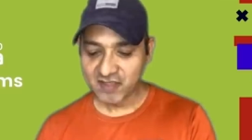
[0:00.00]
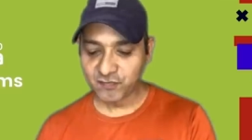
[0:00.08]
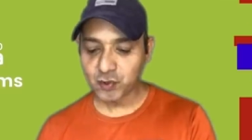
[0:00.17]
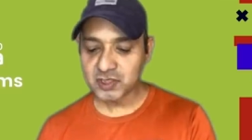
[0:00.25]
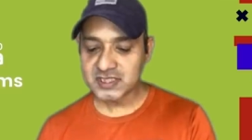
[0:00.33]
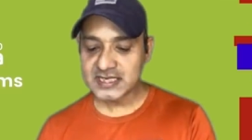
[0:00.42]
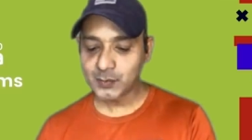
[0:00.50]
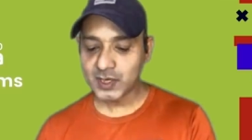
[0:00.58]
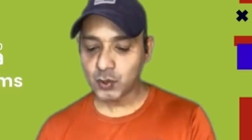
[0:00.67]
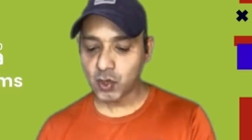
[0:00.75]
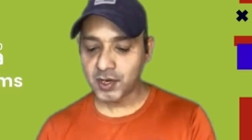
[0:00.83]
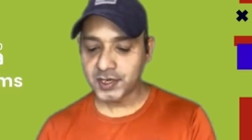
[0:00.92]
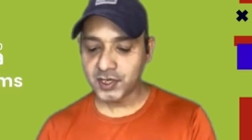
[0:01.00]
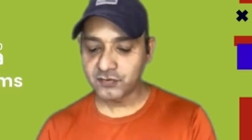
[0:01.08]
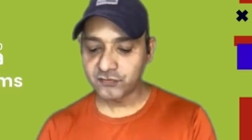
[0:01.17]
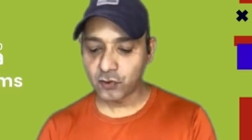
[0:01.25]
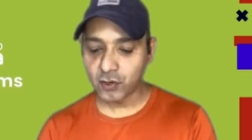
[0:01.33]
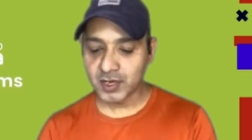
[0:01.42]
If you could steal one quality of
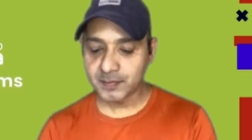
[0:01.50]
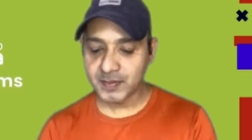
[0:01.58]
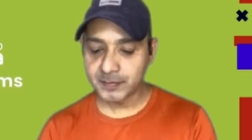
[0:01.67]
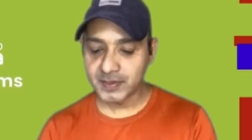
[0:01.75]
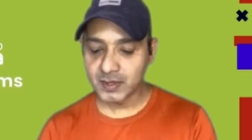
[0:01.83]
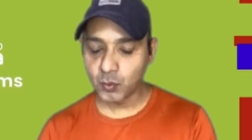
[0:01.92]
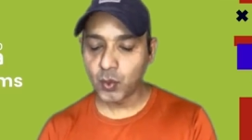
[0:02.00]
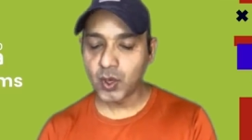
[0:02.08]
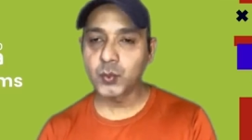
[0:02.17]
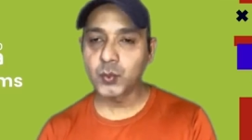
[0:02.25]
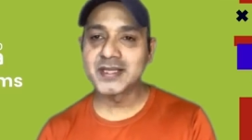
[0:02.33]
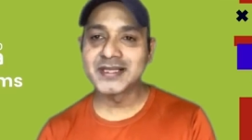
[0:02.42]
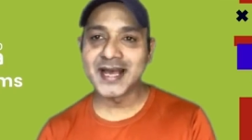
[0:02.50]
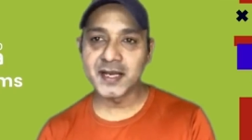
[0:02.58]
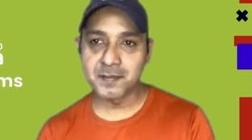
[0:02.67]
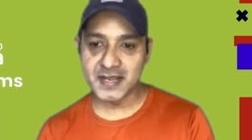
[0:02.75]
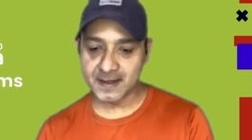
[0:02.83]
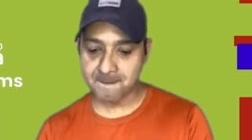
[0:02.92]
following people, what would that
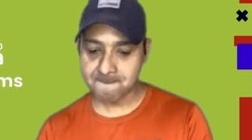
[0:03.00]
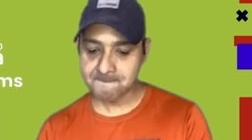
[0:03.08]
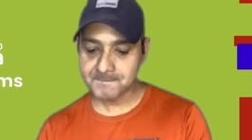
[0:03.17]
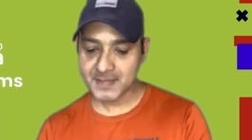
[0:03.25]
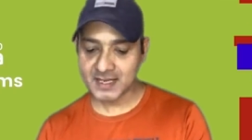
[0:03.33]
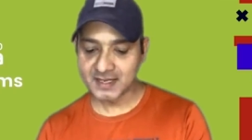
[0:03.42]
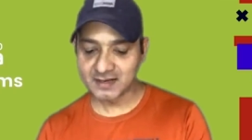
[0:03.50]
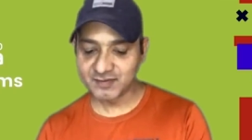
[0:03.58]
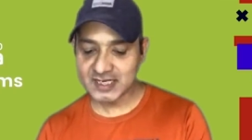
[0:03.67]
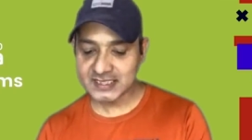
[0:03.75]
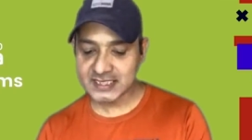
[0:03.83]
be? Raveena